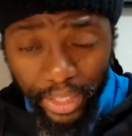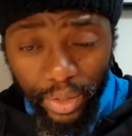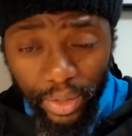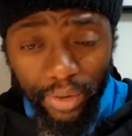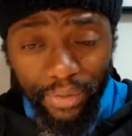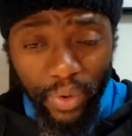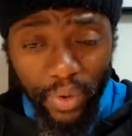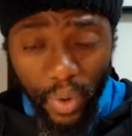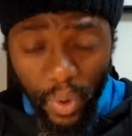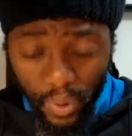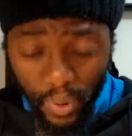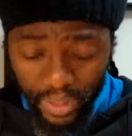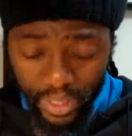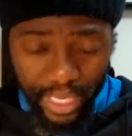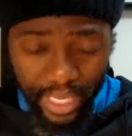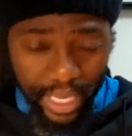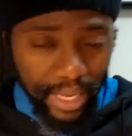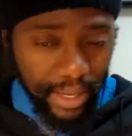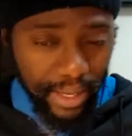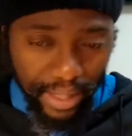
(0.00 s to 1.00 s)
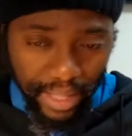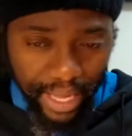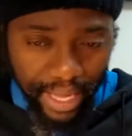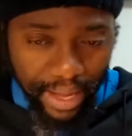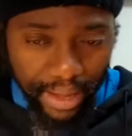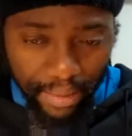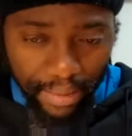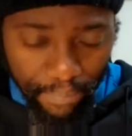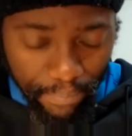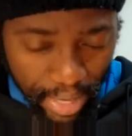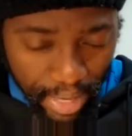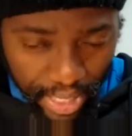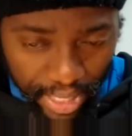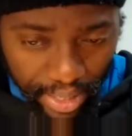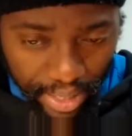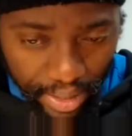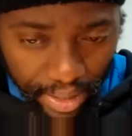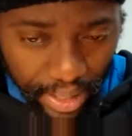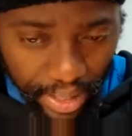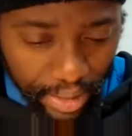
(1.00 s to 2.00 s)
Of course, they are
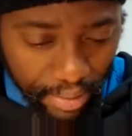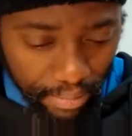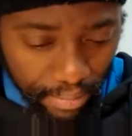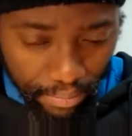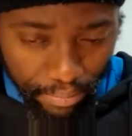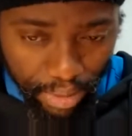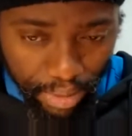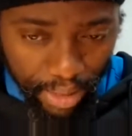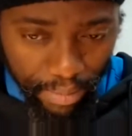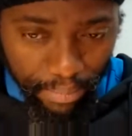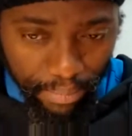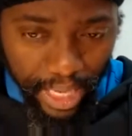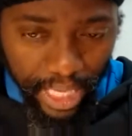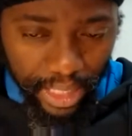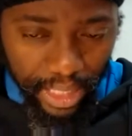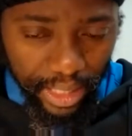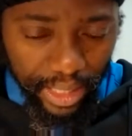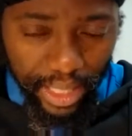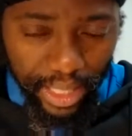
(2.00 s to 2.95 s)
making big money.